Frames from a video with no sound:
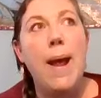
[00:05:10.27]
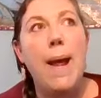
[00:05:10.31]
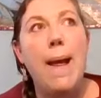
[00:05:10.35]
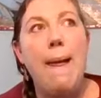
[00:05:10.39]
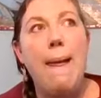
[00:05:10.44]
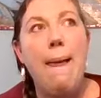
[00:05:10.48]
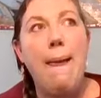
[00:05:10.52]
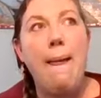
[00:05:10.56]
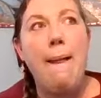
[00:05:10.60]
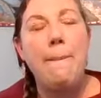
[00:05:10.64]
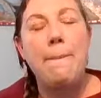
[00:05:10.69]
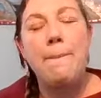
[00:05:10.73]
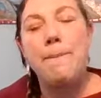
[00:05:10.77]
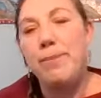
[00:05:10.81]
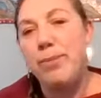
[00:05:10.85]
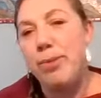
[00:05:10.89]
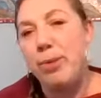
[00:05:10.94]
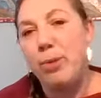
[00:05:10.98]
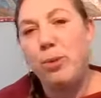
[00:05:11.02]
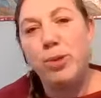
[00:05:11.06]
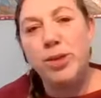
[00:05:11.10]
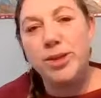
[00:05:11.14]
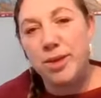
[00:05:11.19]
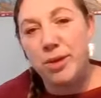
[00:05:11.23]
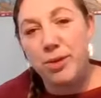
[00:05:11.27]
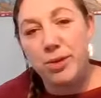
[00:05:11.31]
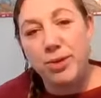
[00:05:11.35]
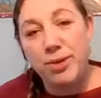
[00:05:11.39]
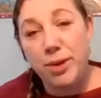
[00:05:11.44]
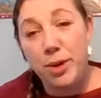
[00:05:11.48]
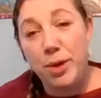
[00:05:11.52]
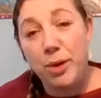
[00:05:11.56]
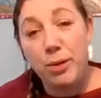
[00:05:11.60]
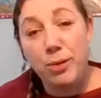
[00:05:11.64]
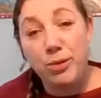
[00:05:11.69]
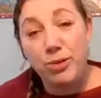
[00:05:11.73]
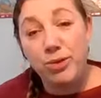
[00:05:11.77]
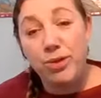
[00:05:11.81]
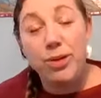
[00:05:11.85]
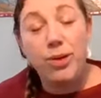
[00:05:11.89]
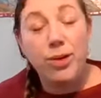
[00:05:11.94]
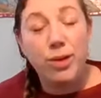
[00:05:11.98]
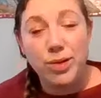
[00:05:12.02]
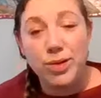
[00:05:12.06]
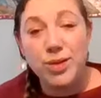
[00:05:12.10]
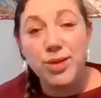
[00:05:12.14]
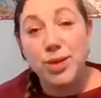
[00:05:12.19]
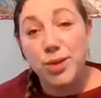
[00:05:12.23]
was
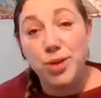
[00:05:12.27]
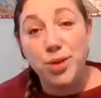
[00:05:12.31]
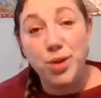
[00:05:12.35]
also